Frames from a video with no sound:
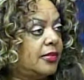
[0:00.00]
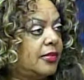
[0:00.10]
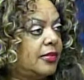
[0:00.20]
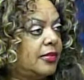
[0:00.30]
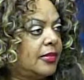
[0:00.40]

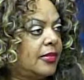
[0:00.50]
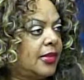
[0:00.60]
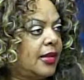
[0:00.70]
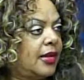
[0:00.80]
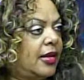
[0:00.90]
Yes,
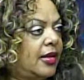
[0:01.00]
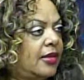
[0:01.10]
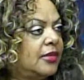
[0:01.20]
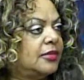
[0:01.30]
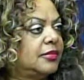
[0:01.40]
and you want
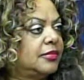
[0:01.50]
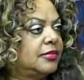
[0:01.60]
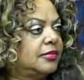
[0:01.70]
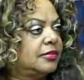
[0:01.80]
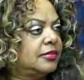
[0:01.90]
to
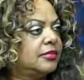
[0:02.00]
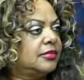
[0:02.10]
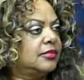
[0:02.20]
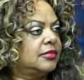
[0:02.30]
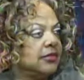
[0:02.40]
find your
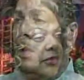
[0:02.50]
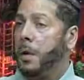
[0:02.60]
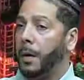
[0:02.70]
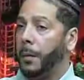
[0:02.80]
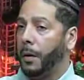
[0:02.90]
niche,
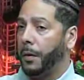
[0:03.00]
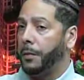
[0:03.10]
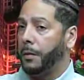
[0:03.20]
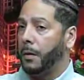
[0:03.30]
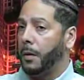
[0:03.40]

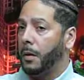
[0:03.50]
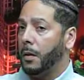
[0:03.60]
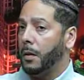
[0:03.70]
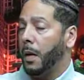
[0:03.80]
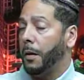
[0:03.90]
because
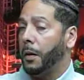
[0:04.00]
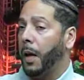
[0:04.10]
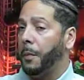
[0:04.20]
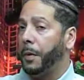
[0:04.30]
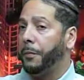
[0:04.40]
there
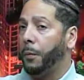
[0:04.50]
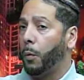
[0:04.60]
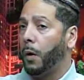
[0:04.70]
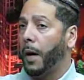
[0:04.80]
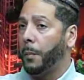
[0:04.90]
can be
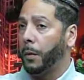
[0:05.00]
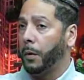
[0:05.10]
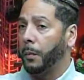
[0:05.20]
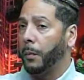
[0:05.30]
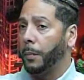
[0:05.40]
4
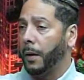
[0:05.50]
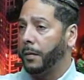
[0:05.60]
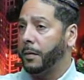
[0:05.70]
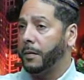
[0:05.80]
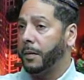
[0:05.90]
hamburger
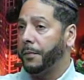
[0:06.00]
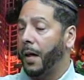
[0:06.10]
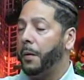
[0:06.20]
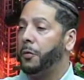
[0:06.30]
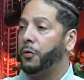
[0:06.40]
places, and if
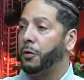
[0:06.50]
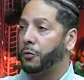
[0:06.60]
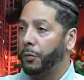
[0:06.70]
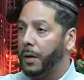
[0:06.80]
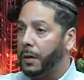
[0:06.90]
that is your
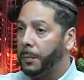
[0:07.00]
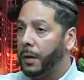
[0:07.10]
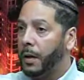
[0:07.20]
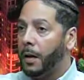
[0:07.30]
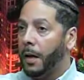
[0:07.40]
dream
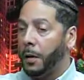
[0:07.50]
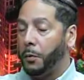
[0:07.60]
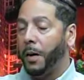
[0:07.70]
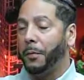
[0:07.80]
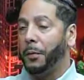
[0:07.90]
and
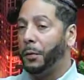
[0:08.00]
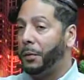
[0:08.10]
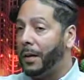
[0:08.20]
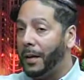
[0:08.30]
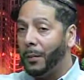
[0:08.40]
you have a
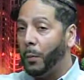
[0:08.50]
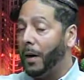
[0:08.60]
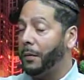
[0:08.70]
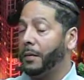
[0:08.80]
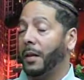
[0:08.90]
unique
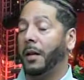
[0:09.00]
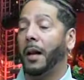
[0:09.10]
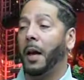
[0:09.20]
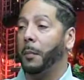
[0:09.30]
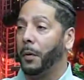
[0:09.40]
way of selling
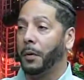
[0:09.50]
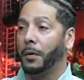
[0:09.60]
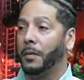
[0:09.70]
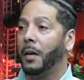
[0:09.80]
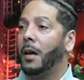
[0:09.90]

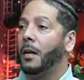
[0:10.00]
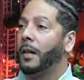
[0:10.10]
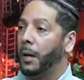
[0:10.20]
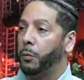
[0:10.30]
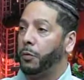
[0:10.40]
hamburgers,
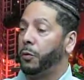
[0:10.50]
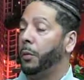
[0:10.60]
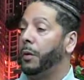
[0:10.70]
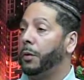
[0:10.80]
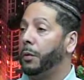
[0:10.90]
that's what you
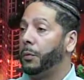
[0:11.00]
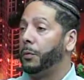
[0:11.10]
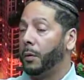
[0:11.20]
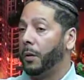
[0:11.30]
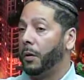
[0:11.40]
want to
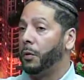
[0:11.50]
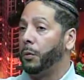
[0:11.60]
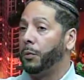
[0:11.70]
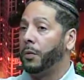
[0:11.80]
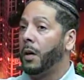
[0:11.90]
use. You want to
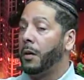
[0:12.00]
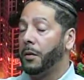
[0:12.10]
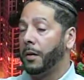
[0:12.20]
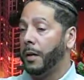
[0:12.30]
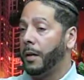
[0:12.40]
use
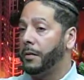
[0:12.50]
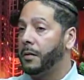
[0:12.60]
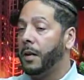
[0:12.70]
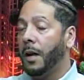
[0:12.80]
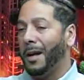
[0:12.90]
your
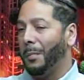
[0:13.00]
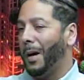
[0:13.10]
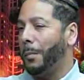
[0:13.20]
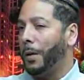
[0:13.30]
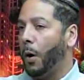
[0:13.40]
niche, and it
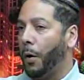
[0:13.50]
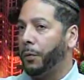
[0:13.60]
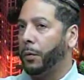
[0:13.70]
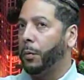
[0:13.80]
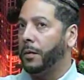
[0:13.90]
might be
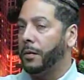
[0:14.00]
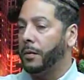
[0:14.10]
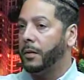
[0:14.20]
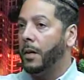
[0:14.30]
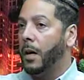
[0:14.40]
also, which
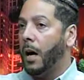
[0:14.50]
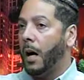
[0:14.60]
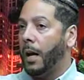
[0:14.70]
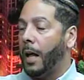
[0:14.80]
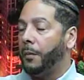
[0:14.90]
is
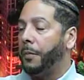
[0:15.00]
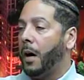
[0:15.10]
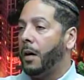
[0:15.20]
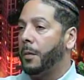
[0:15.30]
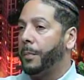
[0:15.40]
a lot
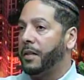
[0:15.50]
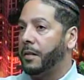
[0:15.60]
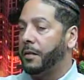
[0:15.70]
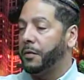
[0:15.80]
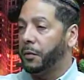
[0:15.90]
of
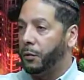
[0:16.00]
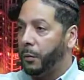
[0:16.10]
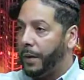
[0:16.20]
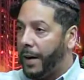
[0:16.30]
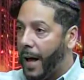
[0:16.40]
businesses are
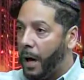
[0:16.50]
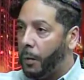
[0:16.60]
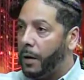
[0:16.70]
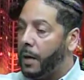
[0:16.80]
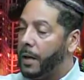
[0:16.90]
doing
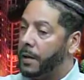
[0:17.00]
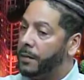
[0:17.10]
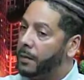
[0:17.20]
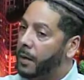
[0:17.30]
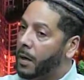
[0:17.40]
now,
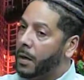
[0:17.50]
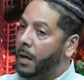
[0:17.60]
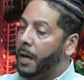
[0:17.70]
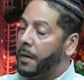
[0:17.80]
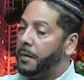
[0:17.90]
is
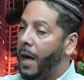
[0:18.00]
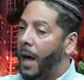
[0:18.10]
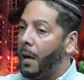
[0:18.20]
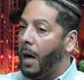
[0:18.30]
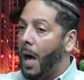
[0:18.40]

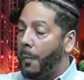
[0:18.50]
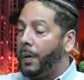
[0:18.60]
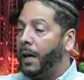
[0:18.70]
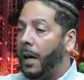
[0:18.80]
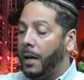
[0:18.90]

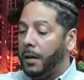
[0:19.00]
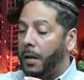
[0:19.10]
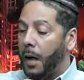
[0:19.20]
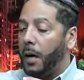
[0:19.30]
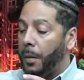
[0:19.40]

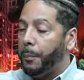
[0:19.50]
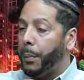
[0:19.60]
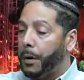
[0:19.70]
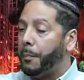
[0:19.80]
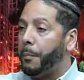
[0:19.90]
amalgamating,
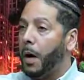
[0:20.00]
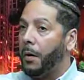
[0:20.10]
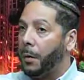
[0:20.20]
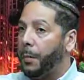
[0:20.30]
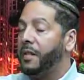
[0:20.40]
putting
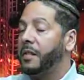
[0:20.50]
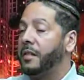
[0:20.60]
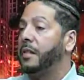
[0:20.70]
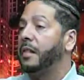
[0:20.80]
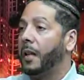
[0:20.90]
their
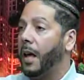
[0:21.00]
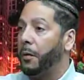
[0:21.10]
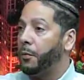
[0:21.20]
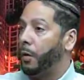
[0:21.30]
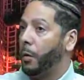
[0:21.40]
businesses
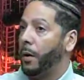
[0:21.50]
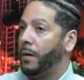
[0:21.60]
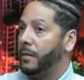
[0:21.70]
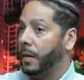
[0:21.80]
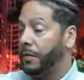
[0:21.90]
together. So
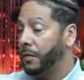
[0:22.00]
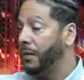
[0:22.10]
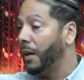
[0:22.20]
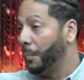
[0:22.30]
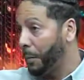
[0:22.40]
instead of just
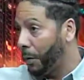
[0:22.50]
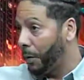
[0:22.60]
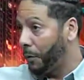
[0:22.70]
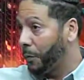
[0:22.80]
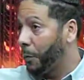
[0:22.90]
selling
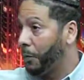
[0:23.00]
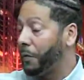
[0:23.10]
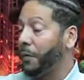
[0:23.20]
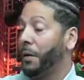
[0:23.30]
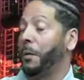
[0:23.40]
burgers, of course,
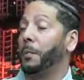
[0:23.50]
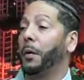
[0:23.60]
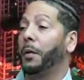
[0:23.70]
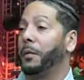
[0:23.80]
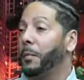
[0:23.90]
they're selling
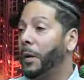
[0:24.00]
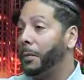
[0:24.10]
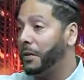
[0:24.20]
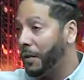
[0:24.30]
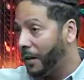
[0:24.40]
burgers and
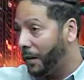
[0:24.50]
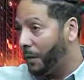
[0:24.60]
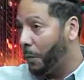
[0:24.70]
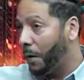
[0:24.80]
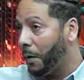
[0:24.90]
maybe chicken
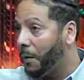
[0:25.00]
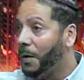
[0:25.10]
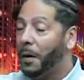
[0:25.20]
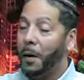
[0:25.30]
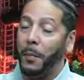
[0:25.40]
as well.
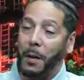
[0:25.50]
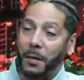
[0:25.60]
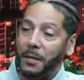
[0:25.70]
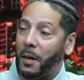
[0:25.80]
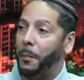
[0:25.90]

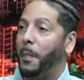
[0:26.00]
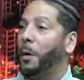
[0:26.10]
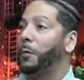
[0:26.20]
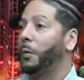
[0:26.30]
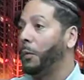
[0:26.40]
Maybe something
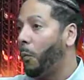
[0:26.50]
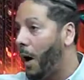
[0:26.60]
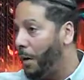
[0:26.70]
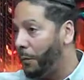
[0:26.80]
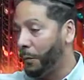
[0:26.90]
else with the
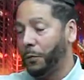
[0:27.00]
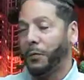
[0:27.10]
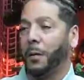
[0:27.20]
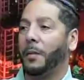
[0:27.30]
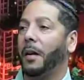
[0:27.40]
waffles or
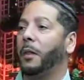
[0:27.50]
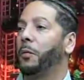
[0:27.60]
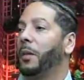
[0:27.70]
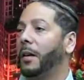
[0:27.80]
something else, what it